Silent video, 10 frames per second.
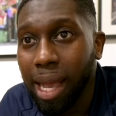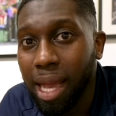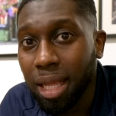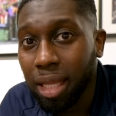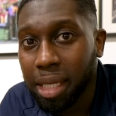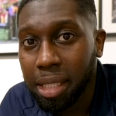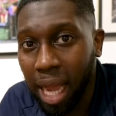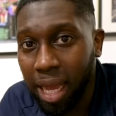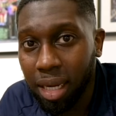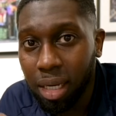
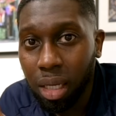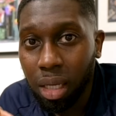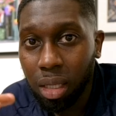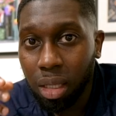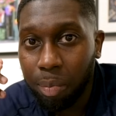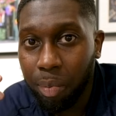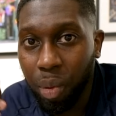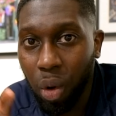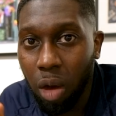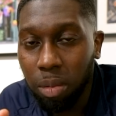understand the
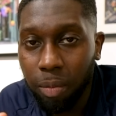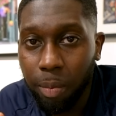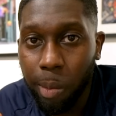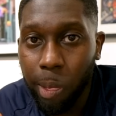problem,